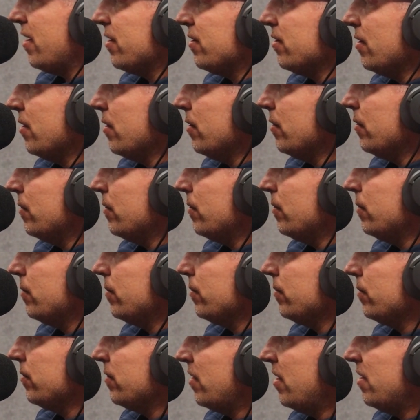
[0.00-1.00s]
I know
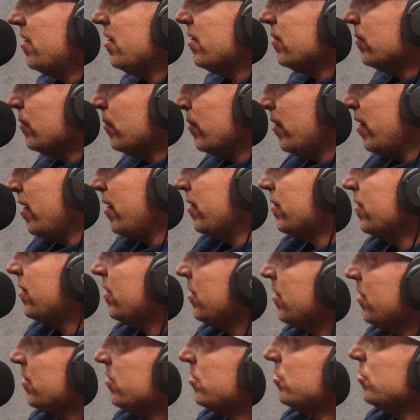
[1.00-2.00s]
they didn't win
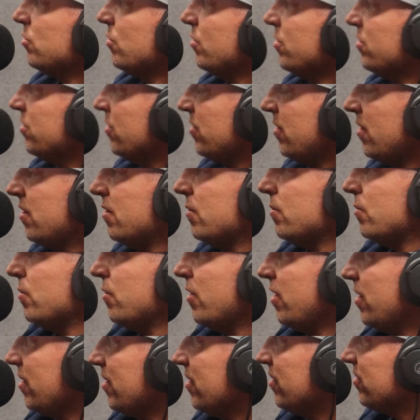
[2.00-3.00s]
against Georgia. They didn't
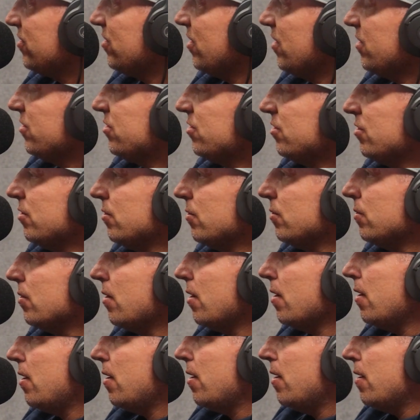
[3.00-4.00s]
win against LSU.
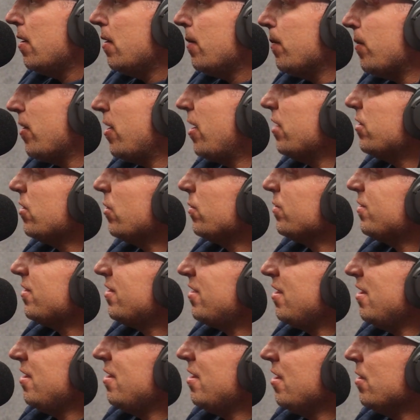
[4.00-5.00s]
But I don't
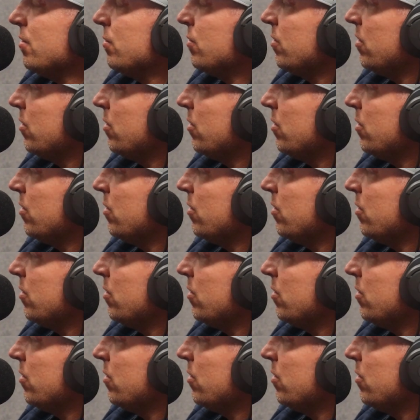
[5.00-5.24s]
think either